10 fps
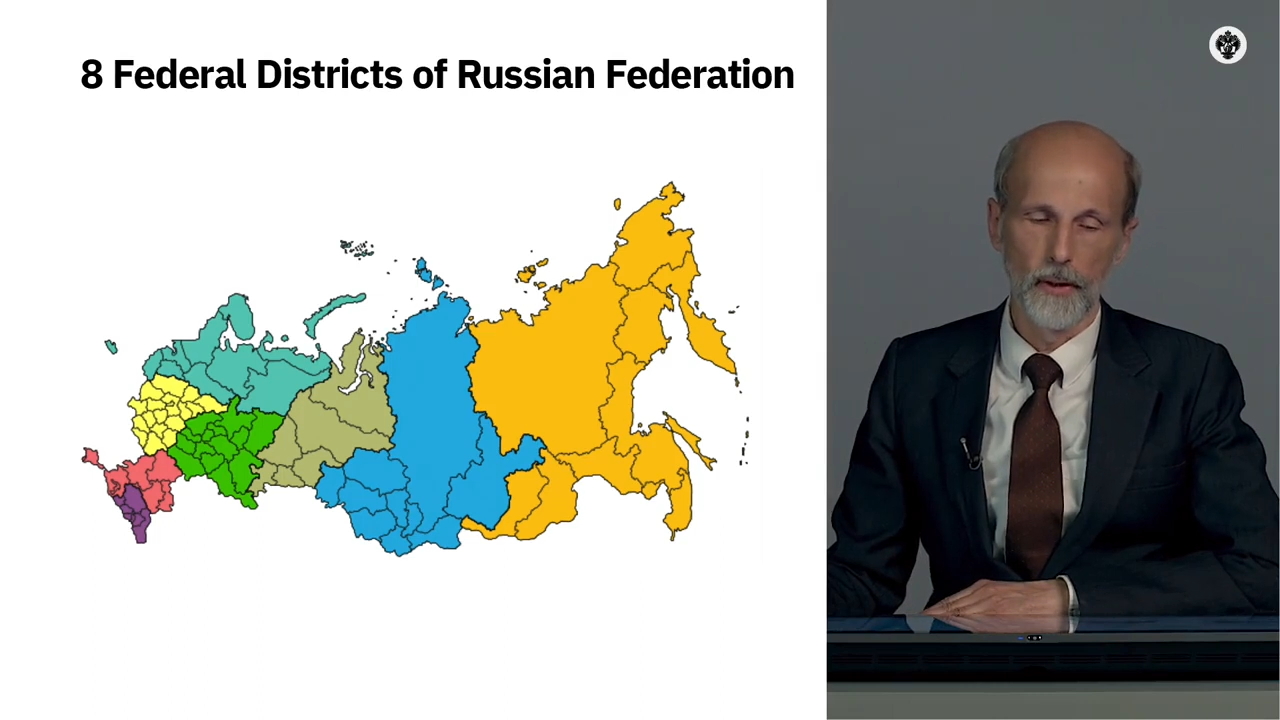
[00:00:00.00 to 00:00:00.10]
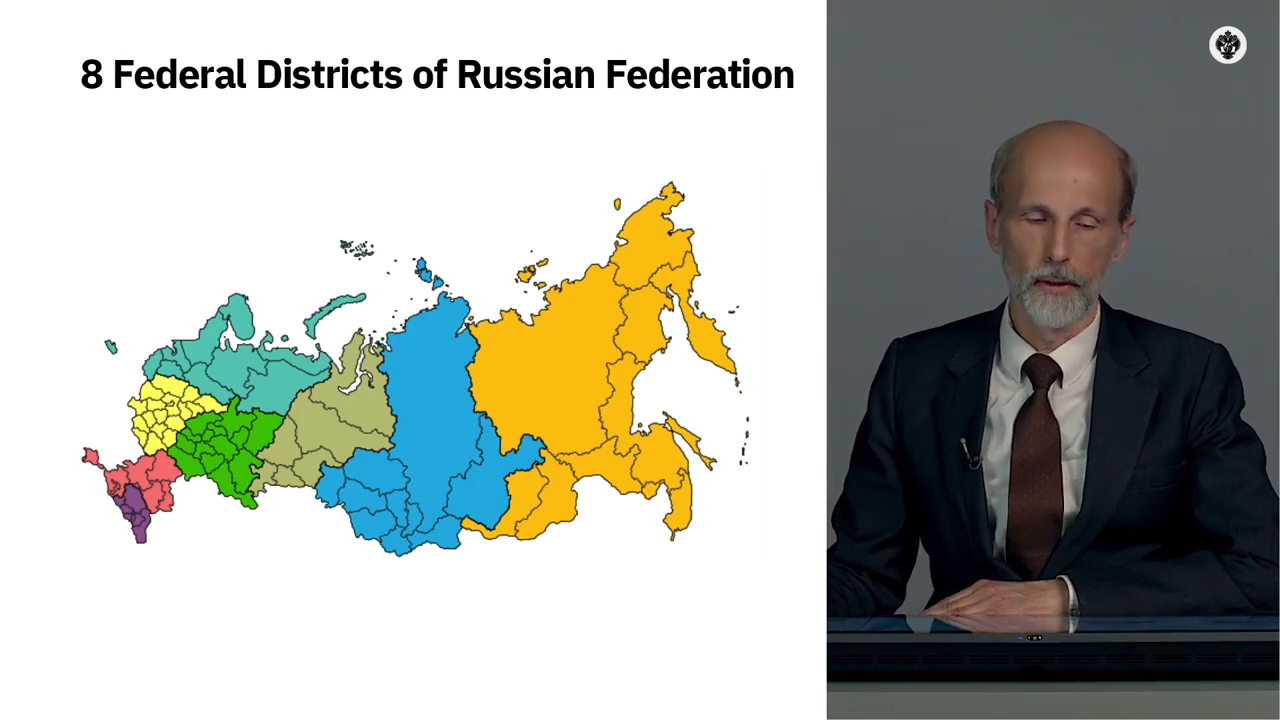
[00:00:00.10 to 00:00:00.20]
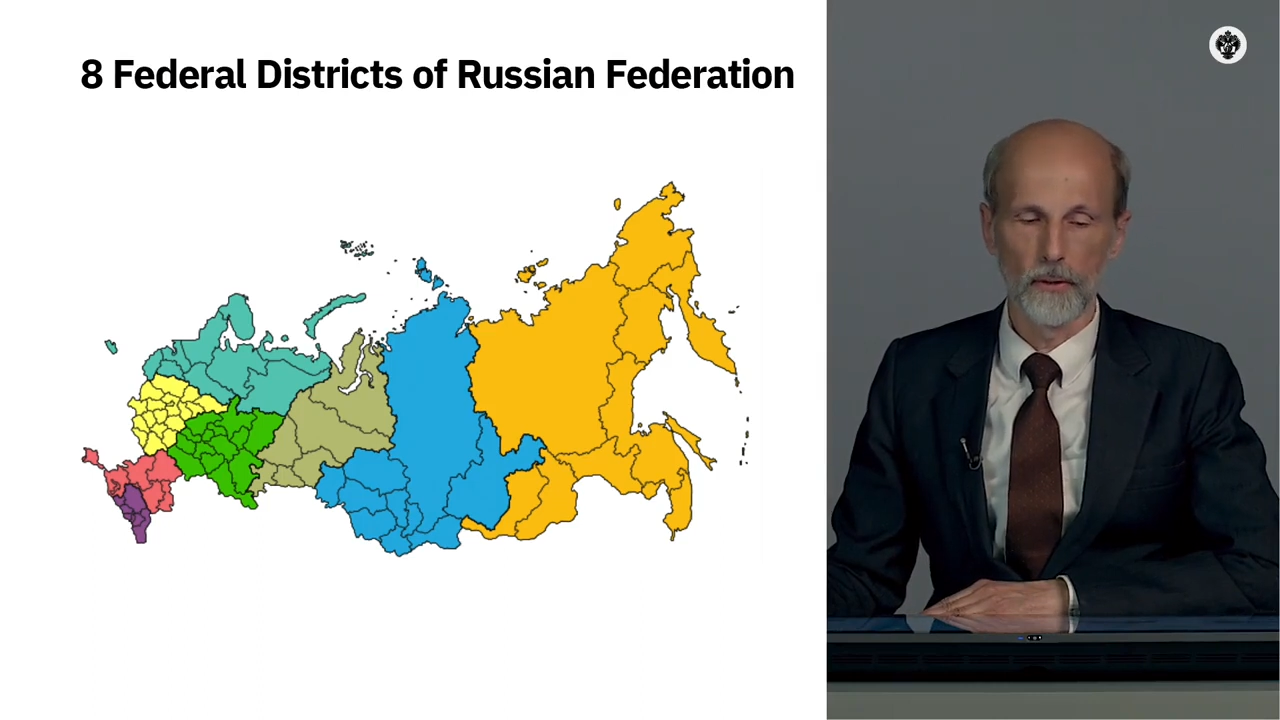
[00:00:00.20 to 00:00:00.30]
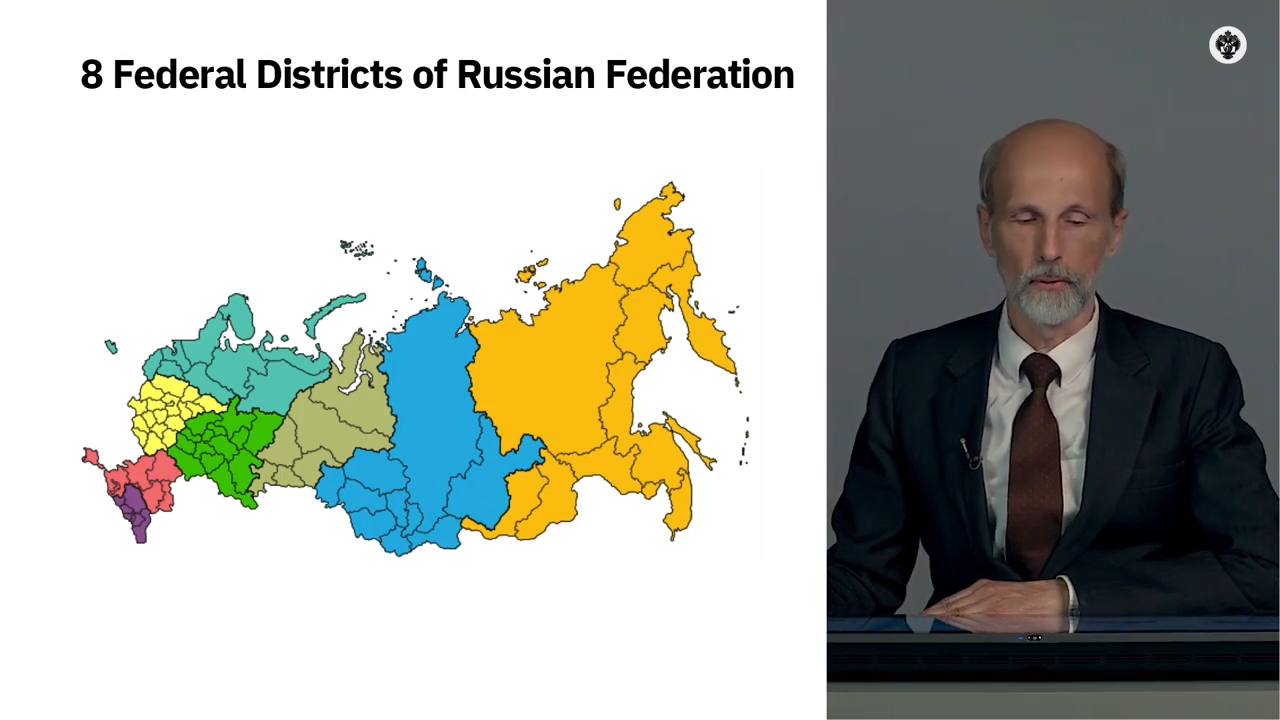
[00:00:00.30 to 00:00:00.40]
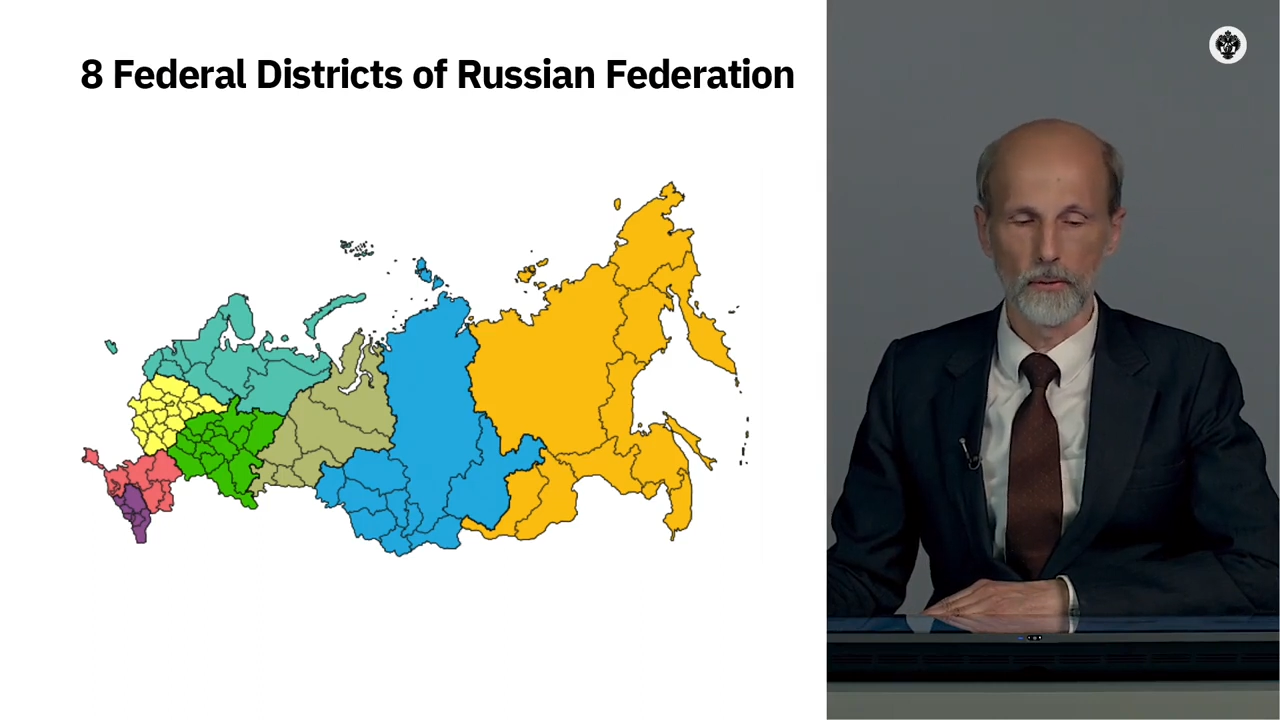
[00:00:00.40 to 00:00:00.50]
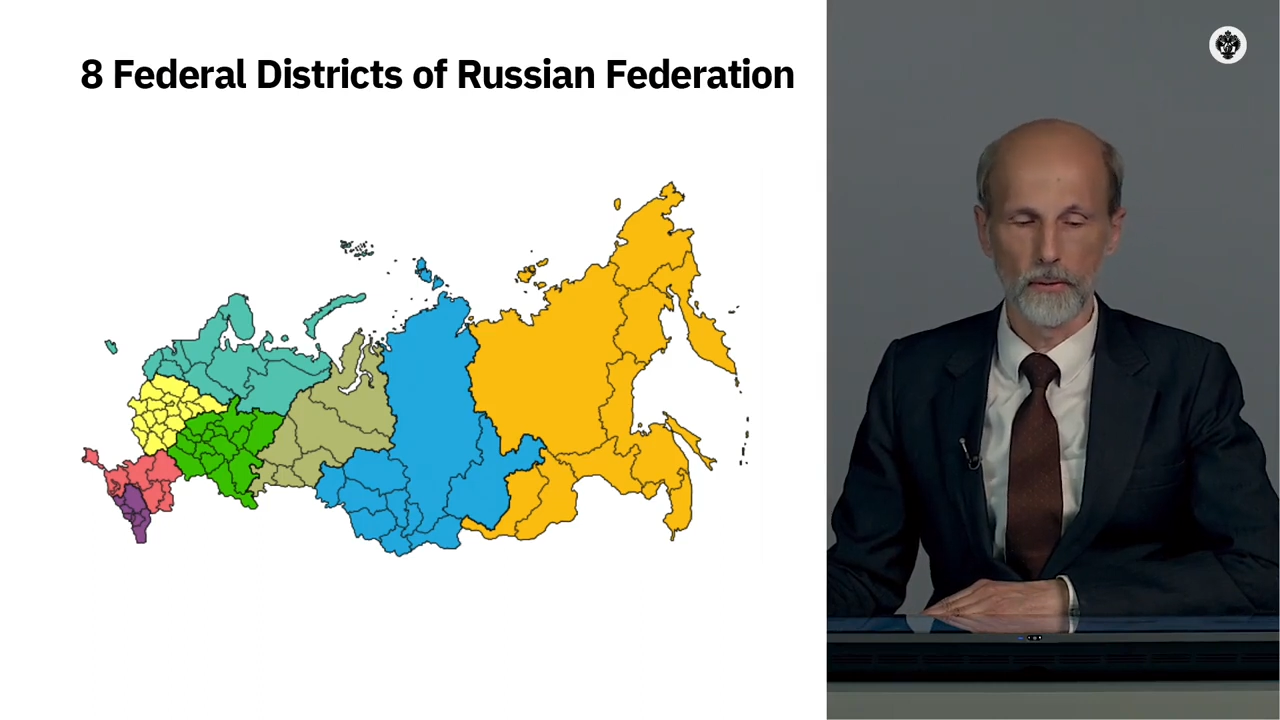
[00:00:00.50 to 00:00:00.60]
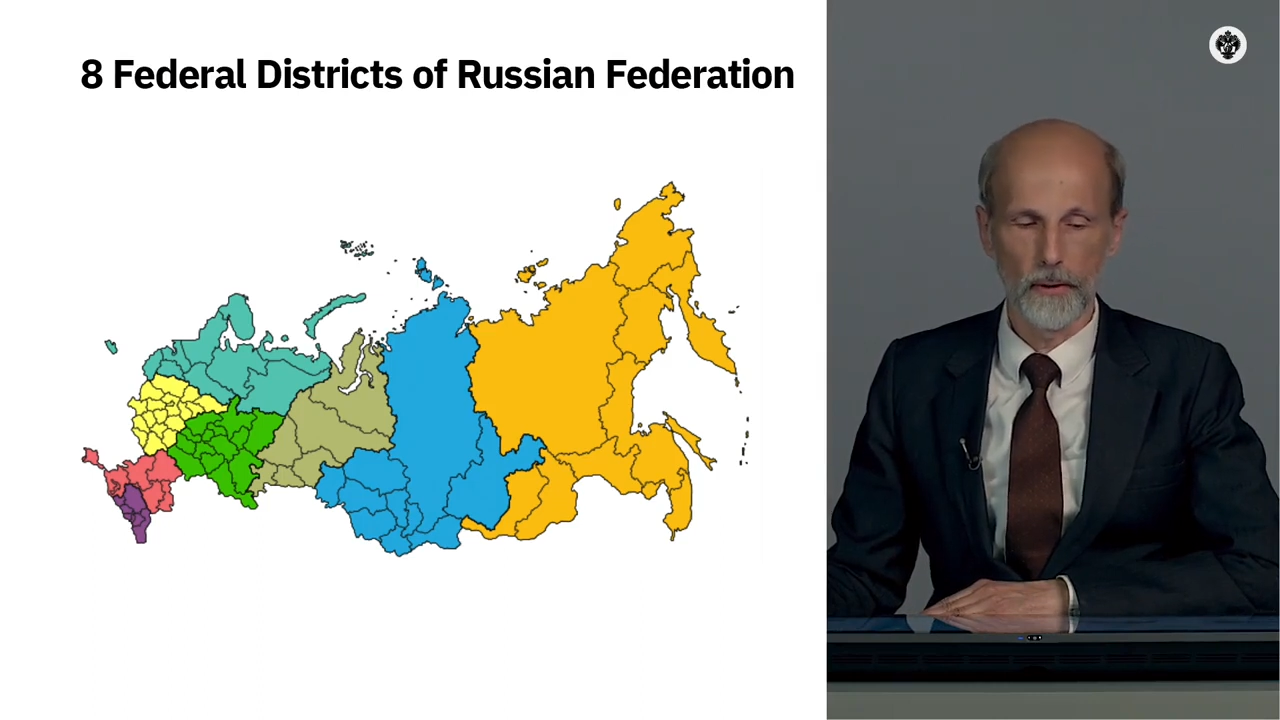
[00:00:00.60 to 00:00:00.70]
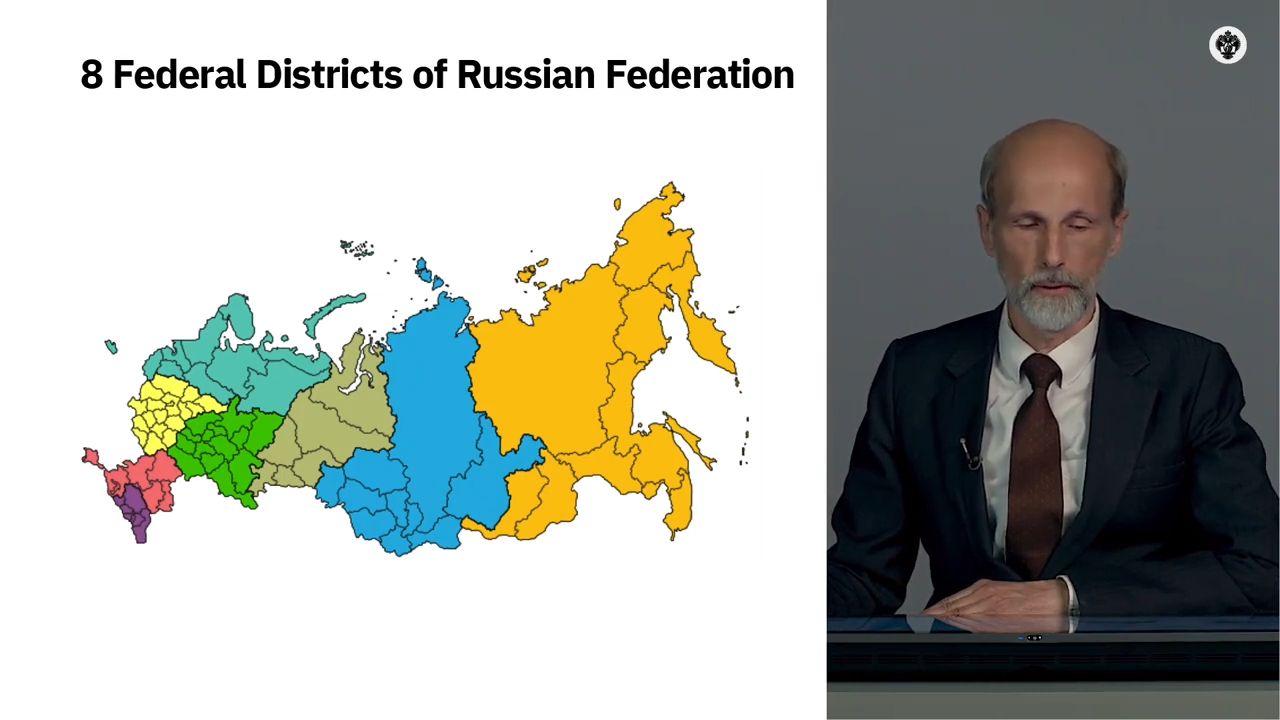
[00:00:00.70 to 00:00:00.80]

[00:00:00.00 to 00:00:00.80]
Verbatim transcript: and local